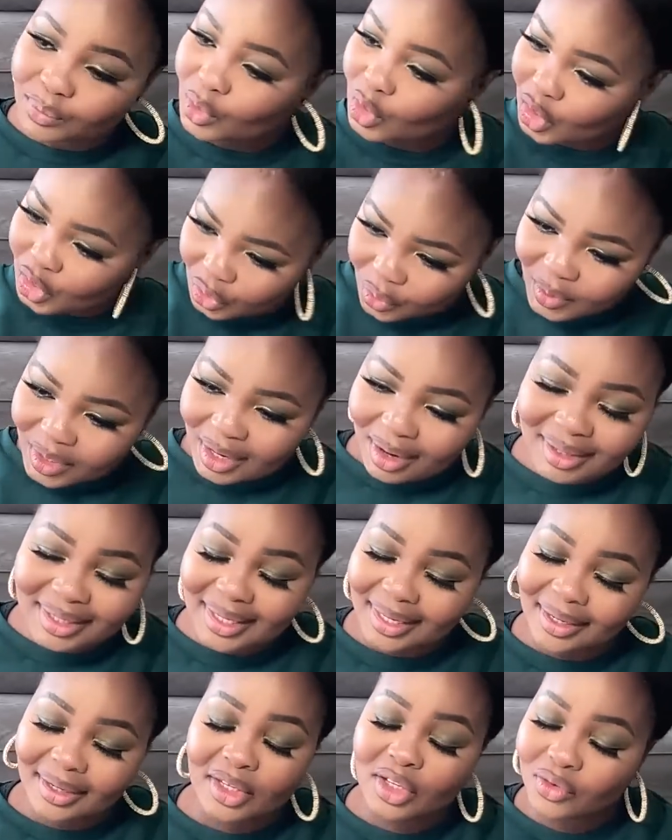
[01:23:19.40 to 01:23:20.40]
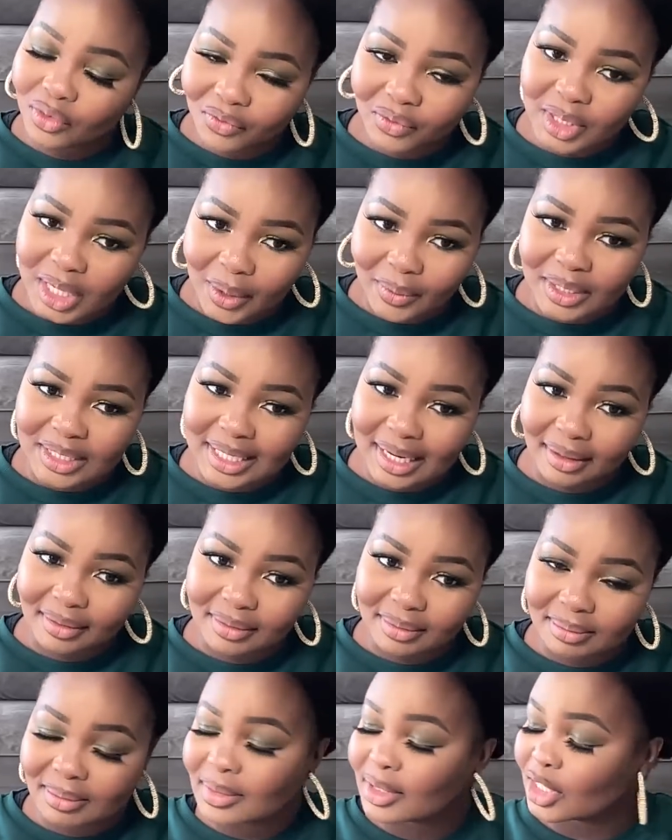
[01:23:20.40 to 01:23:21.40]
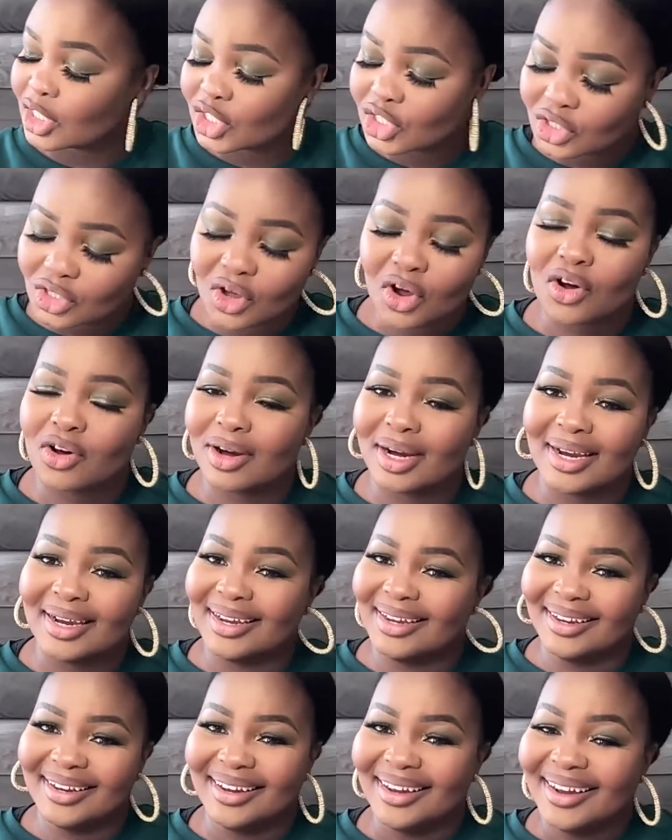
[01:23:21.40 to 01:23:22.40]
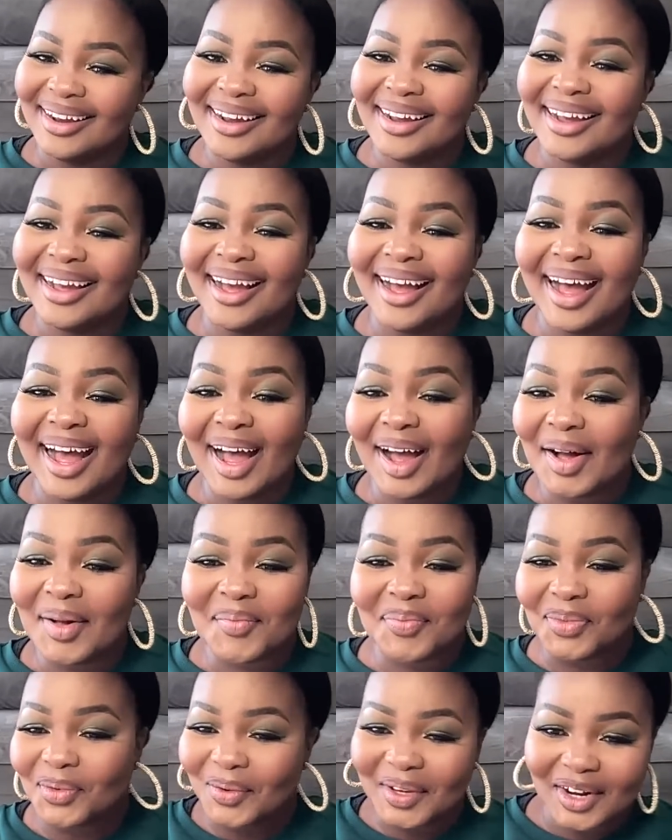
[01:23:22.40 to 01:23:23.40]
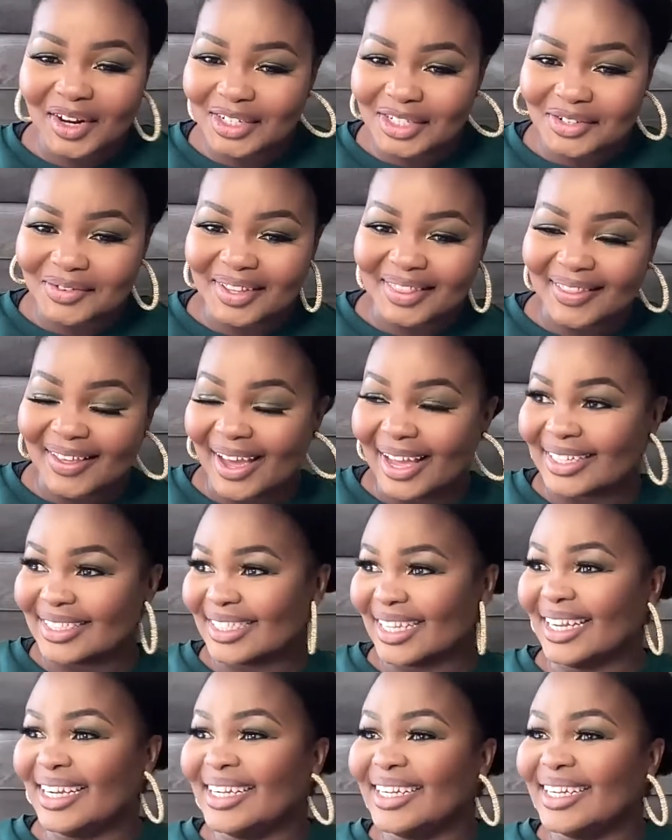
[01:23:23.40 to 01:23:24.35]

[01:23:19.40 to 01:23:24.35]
you are not getting new shower gel. Sorry. We're not doing that.